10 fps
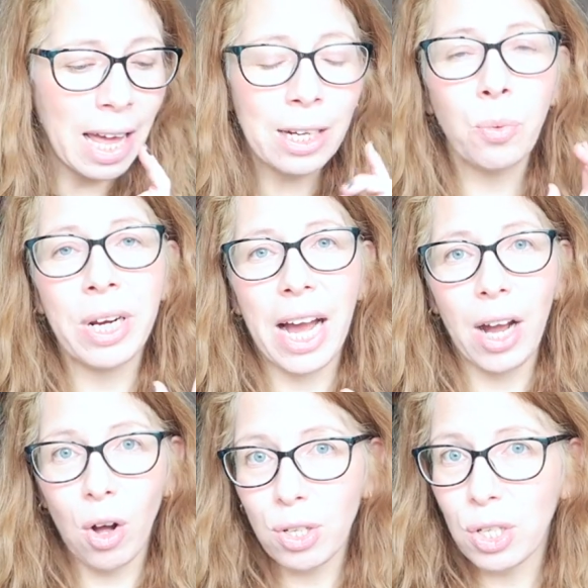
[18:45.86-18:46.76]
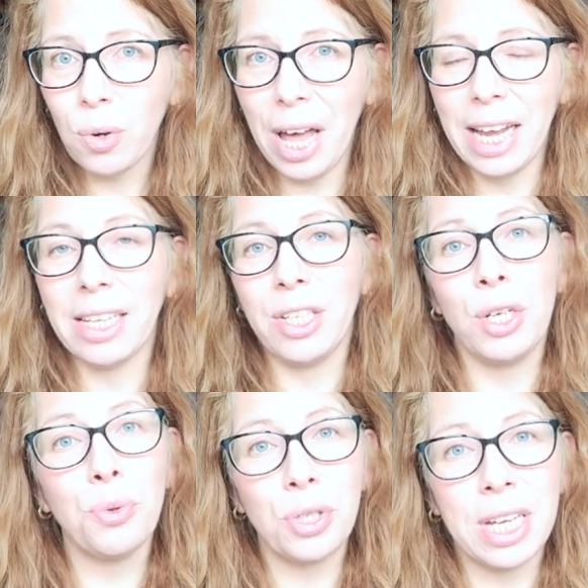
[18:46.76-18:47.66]
And what I also liked
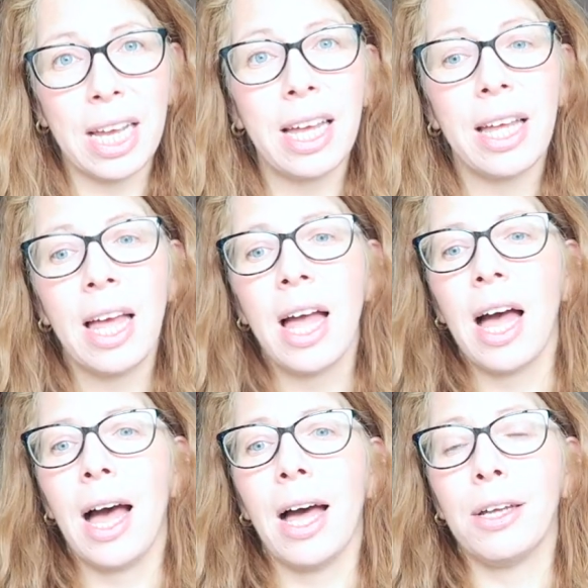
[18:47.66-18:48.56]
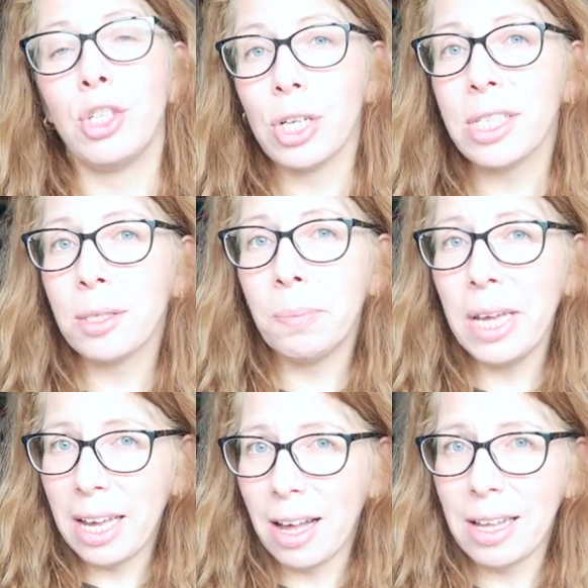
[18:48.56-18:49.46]
using, uh, just
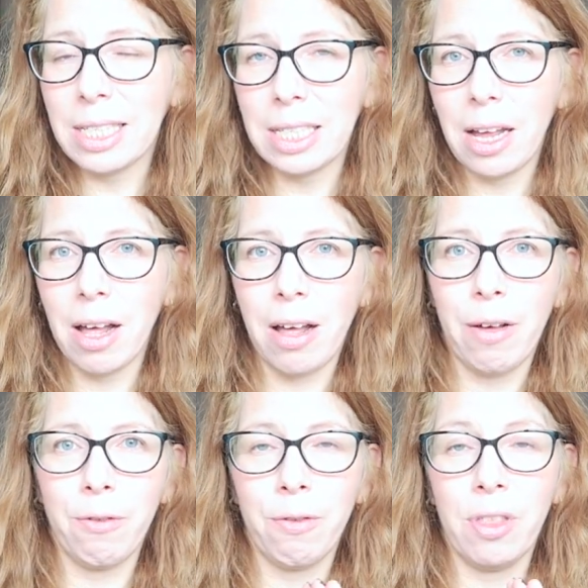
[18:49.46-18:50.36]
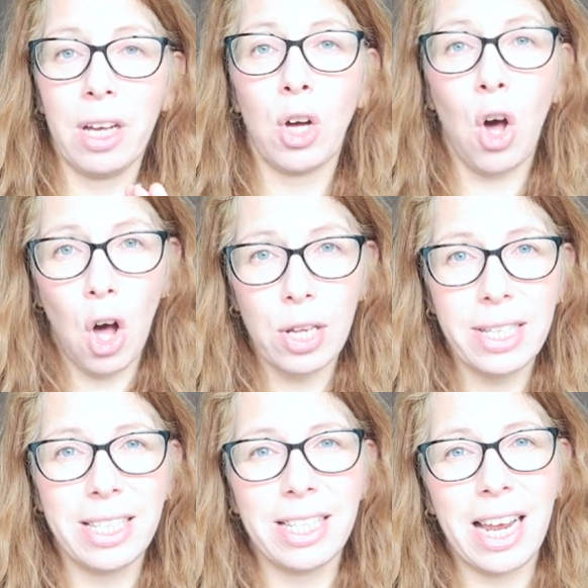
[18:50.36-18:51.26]
because of the
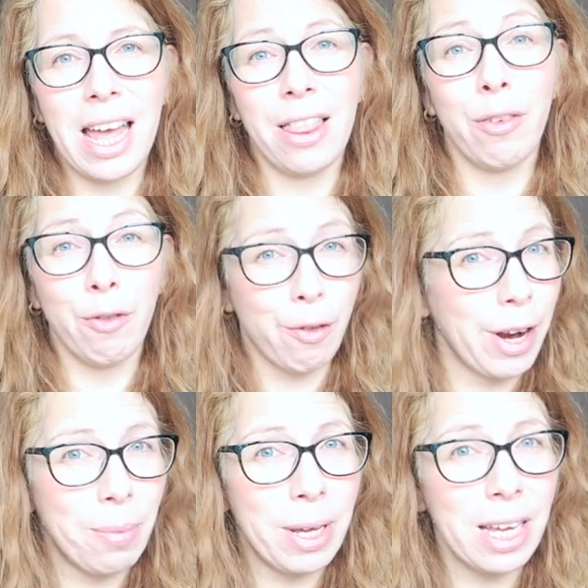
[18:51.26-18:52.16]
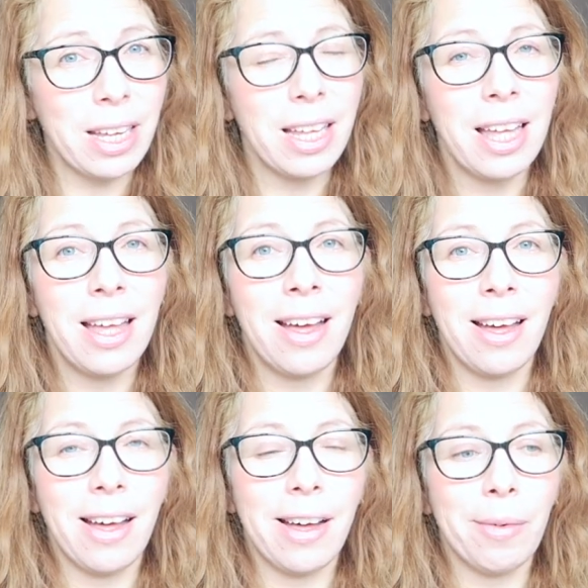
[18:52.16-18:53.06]
cost and the framing
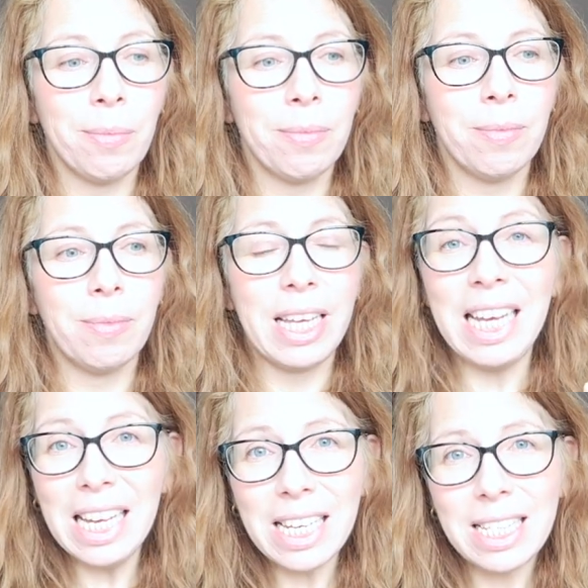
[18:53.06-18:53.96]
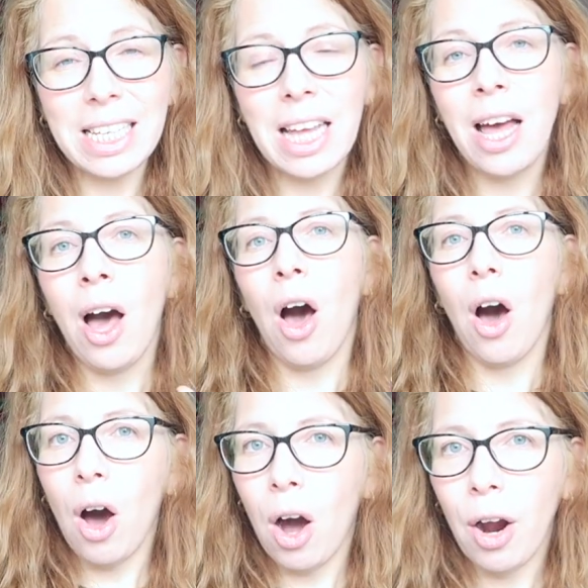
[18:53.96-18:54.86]
um, ease,
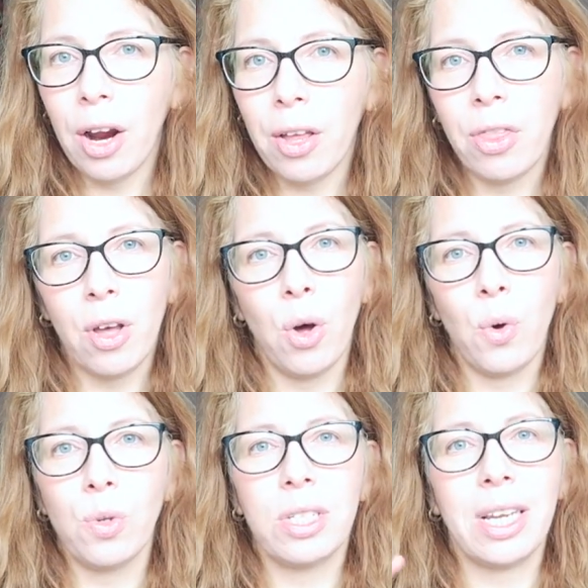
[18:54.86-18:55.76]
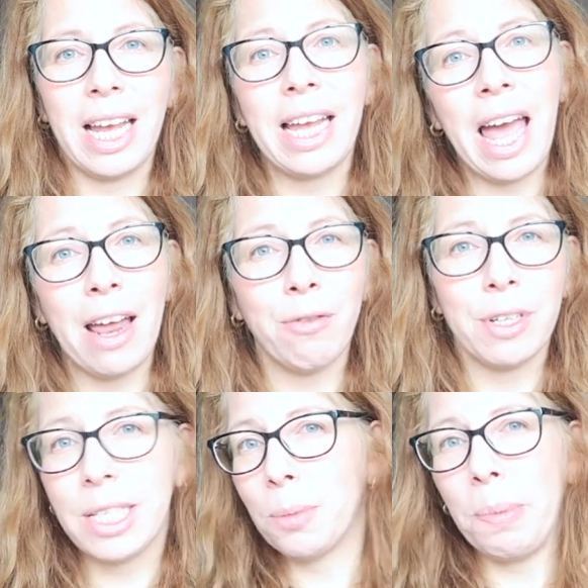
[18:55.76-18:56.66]
are those like
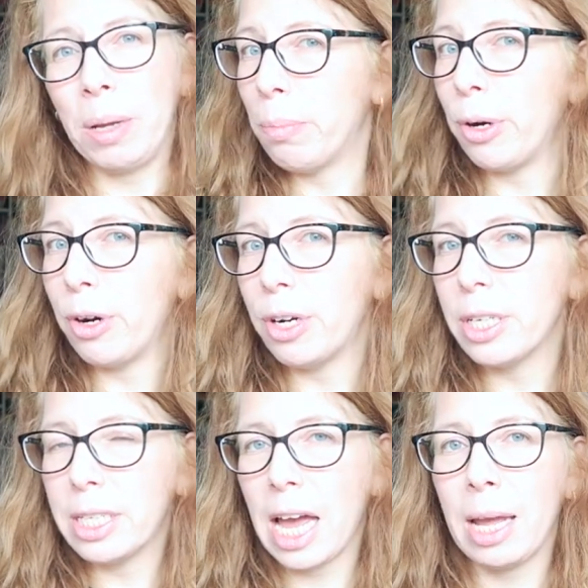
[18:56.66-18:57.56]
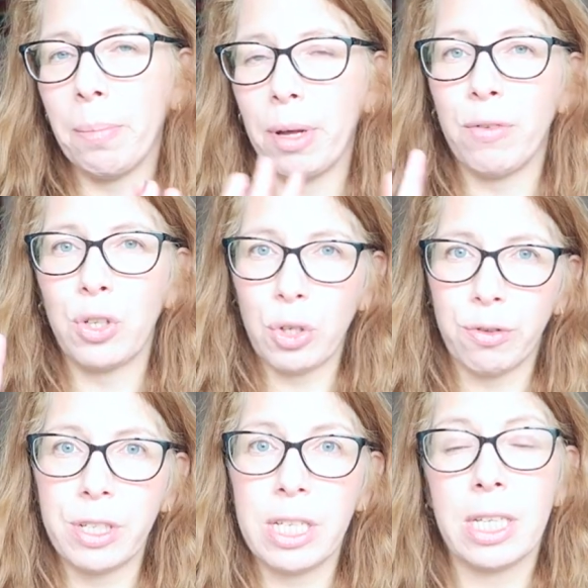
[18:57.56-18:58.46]
canvas paper type of
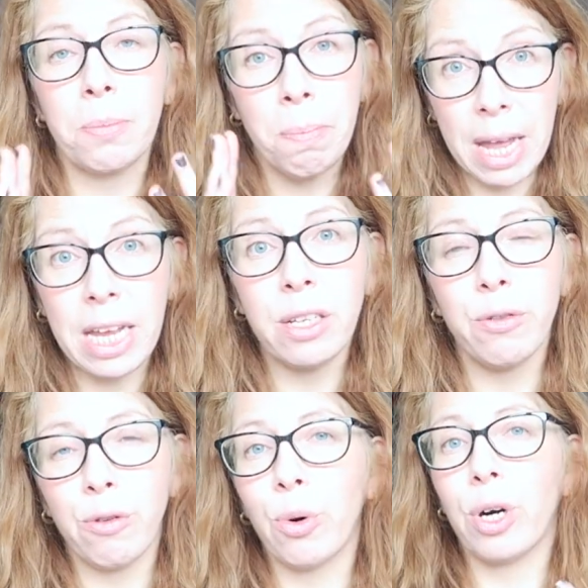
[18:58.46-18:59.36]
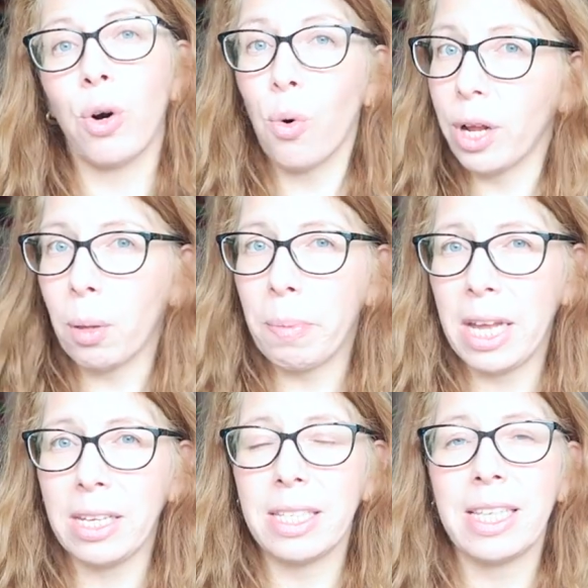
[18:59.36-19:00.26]
surfaces made for oil
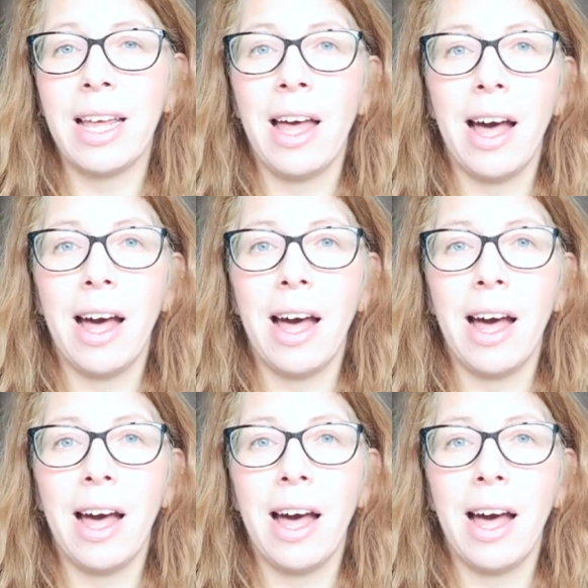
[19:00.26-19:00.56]
paints.